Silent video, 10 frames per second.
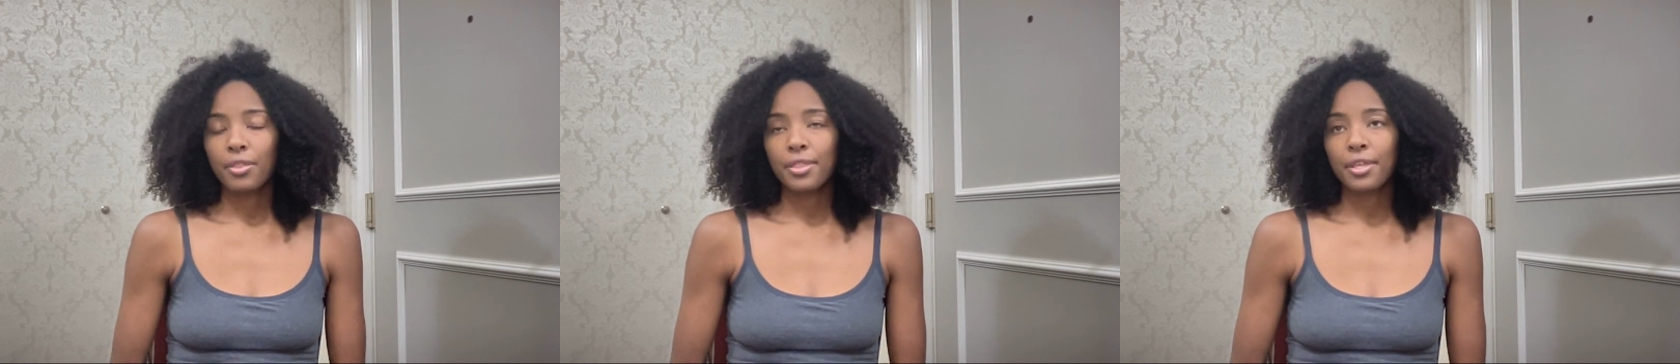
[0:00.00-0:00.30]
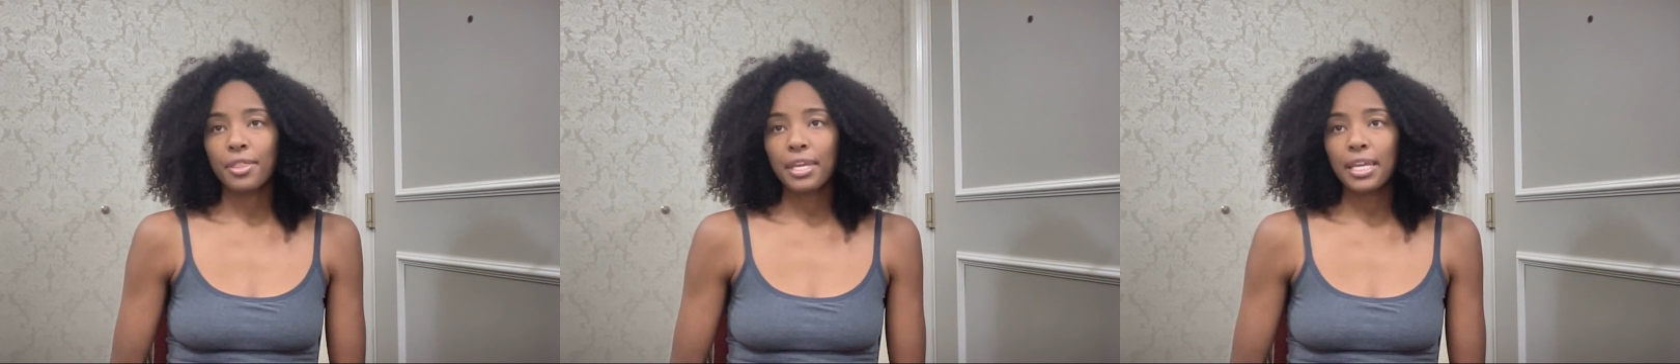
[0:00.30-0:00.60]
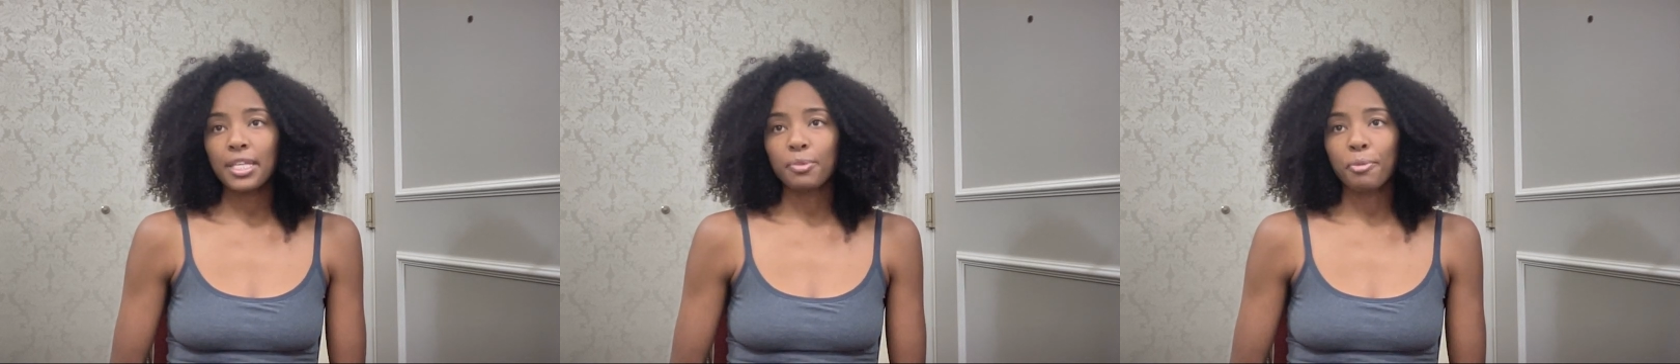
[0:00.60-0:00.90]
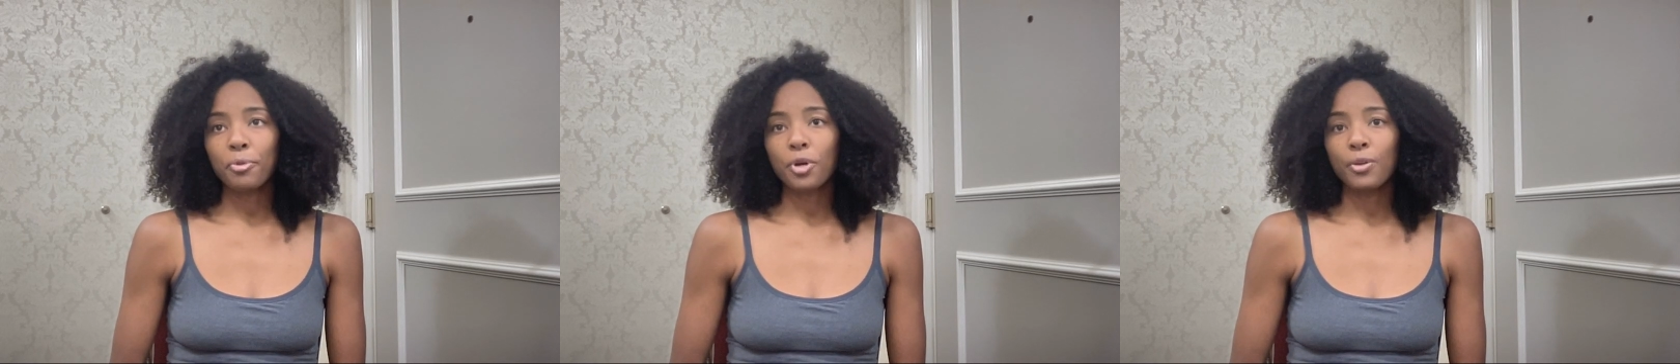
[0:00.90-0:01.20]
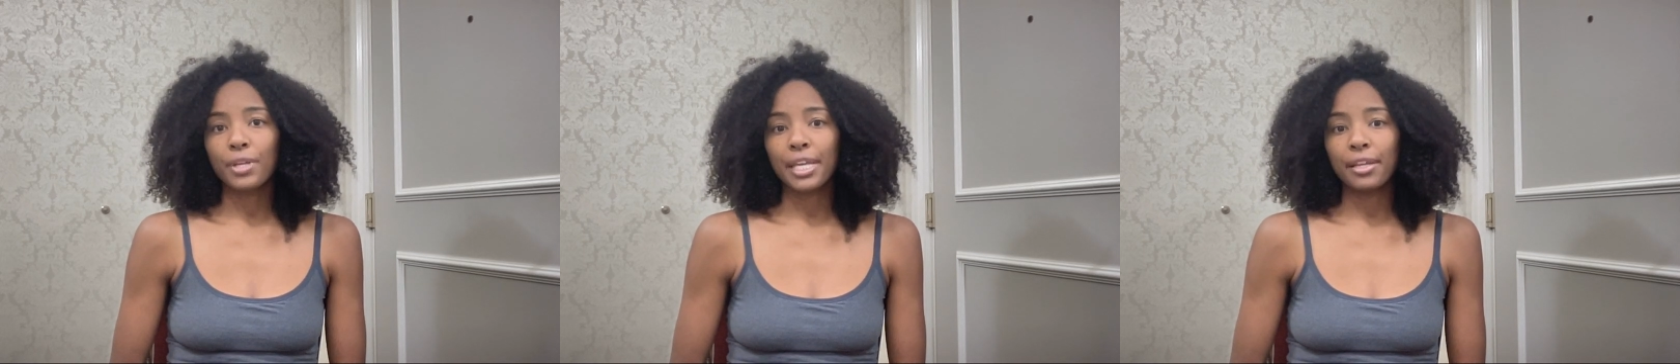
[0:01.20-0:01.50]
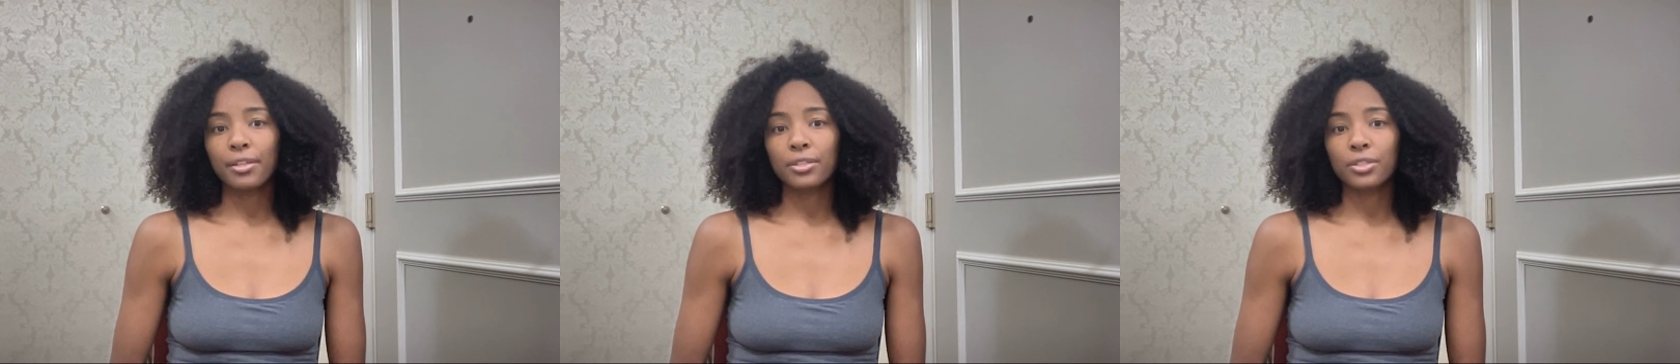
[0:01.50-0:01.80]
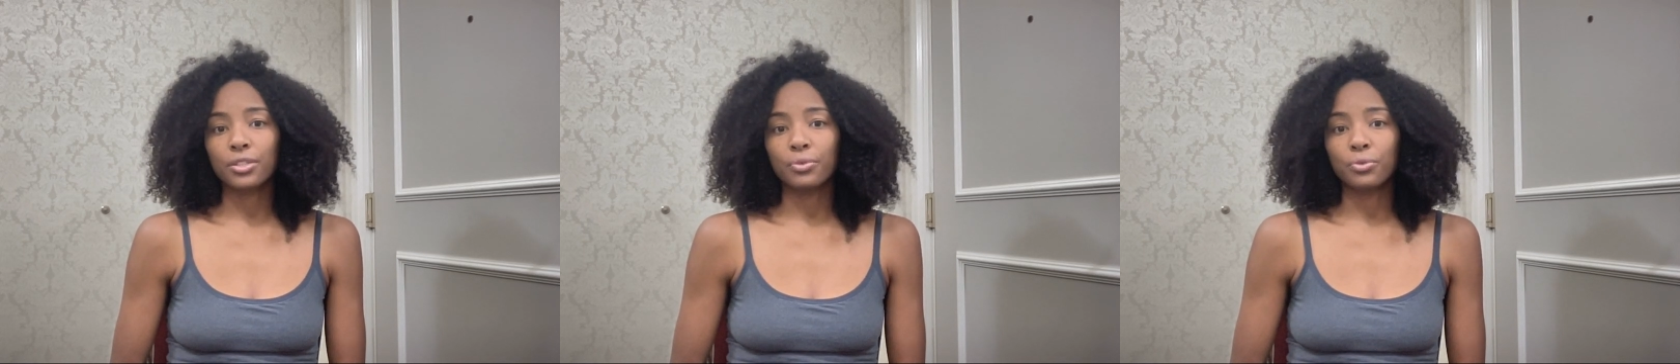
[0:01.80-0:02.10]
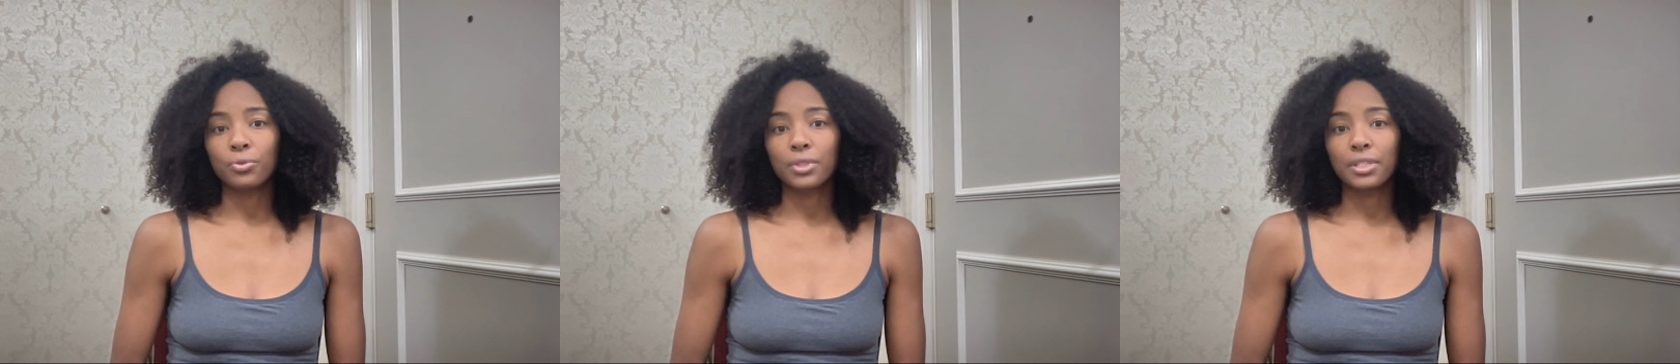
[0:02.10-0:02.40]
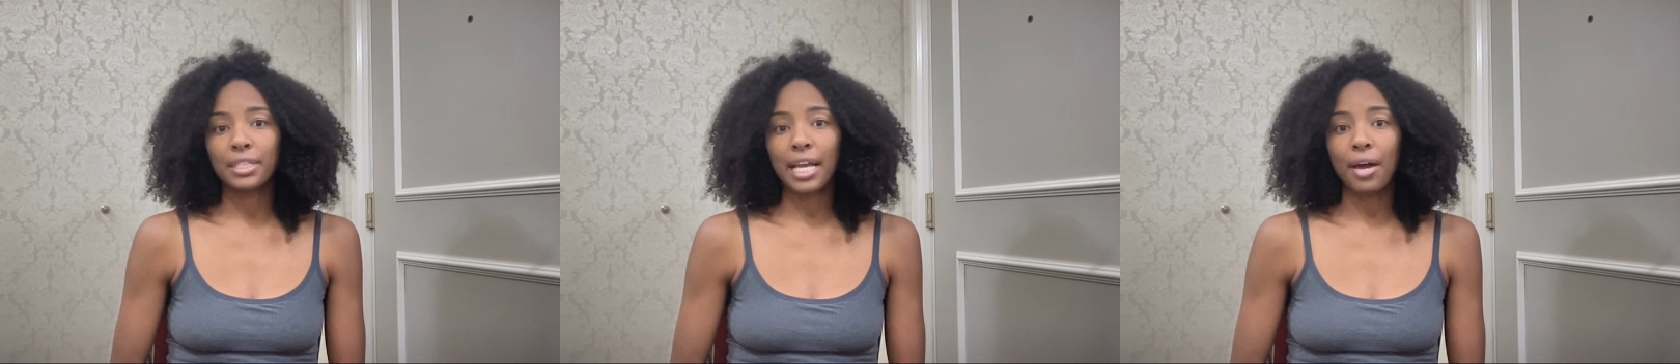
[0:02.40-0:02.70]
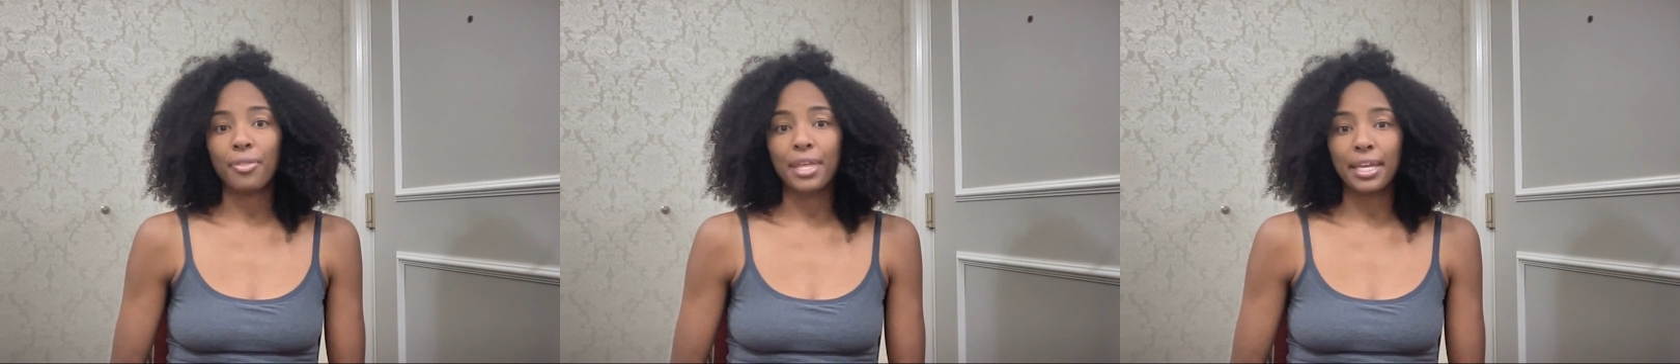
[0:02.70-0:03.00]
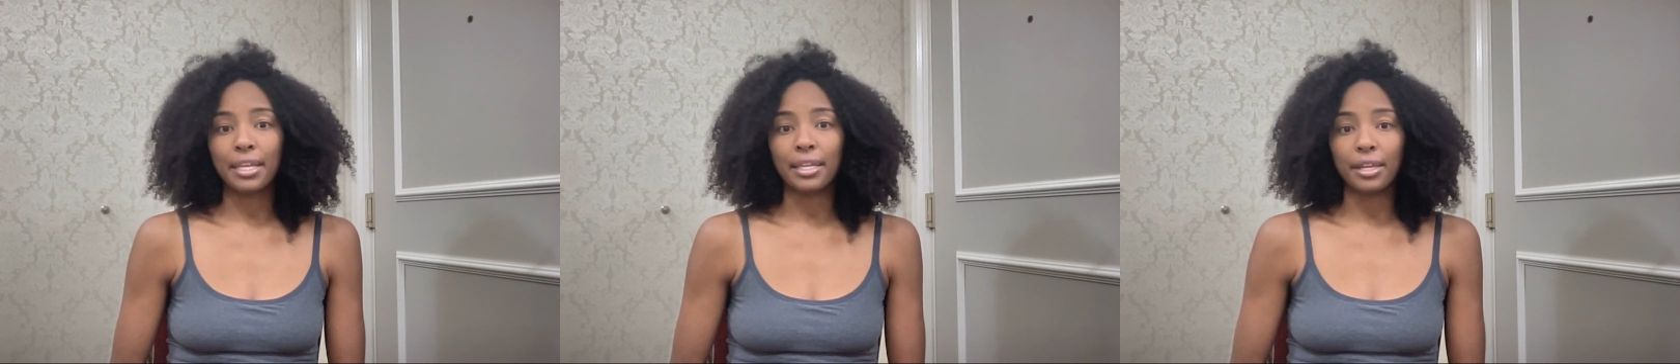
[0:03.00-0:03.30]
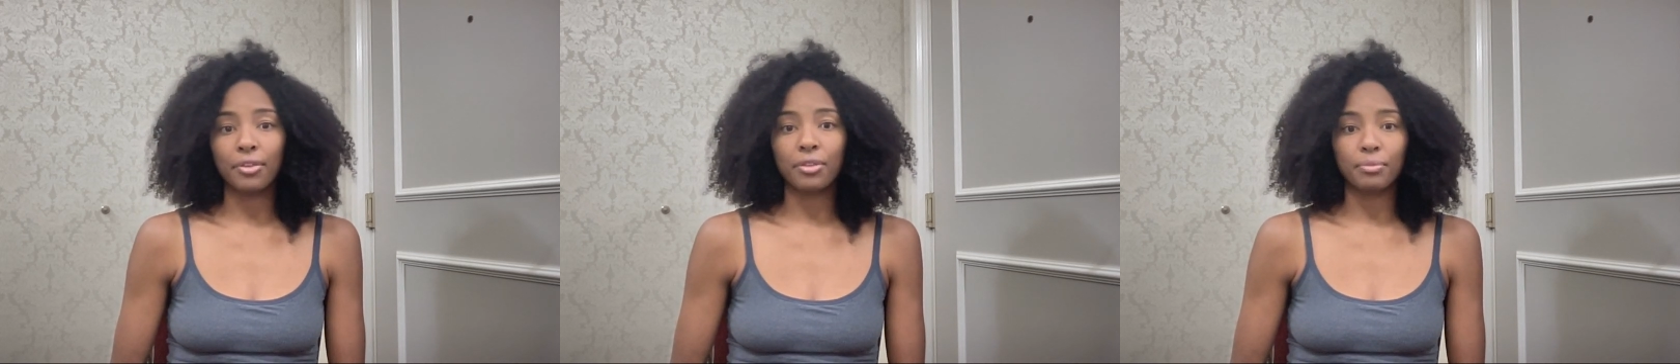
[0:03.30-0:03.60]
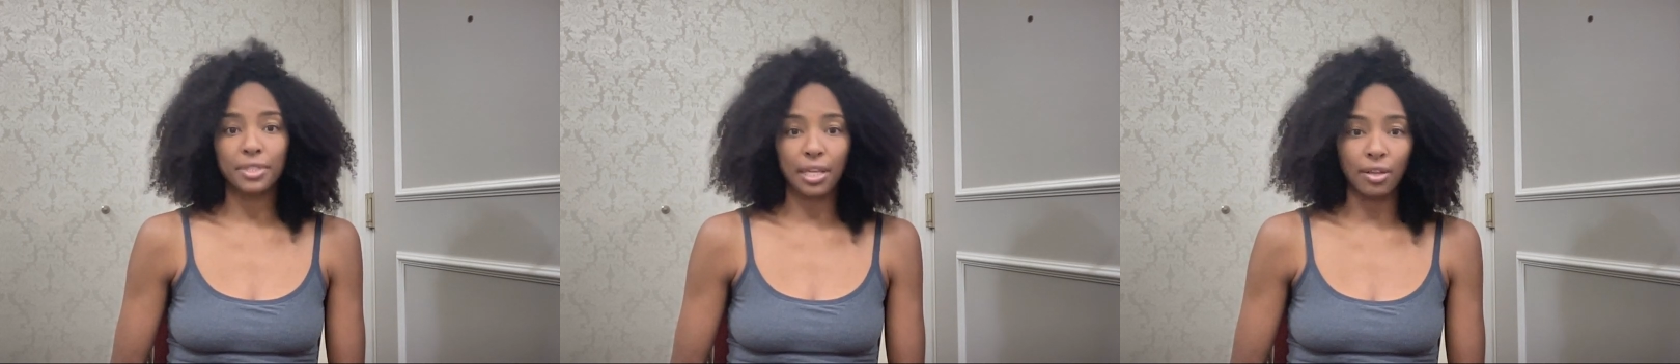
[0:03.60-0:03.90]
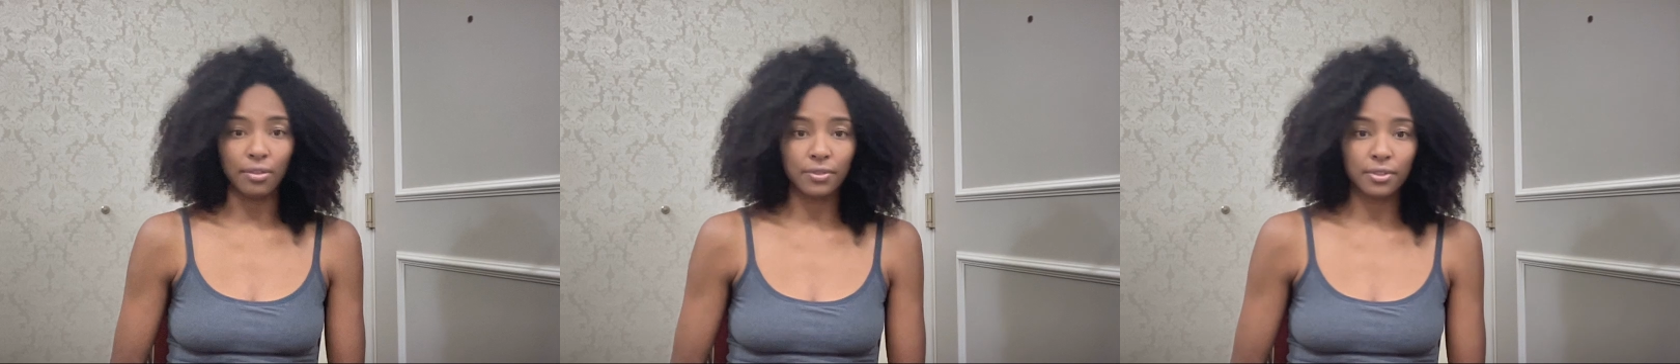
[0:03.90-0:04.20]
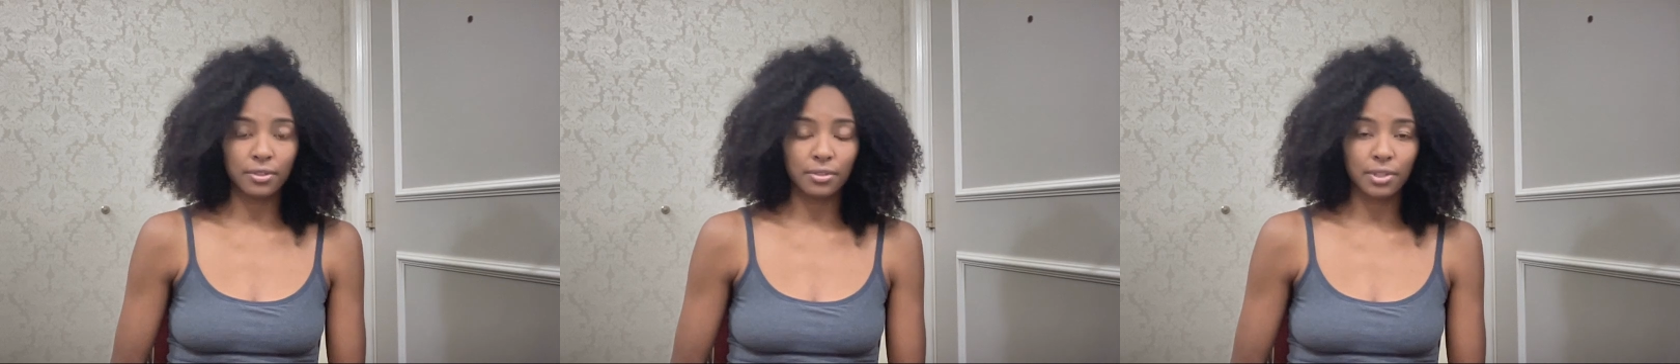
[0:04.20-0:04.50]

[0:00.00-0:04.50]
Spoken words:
the thing is, people go to healers to see how they can heal themselves.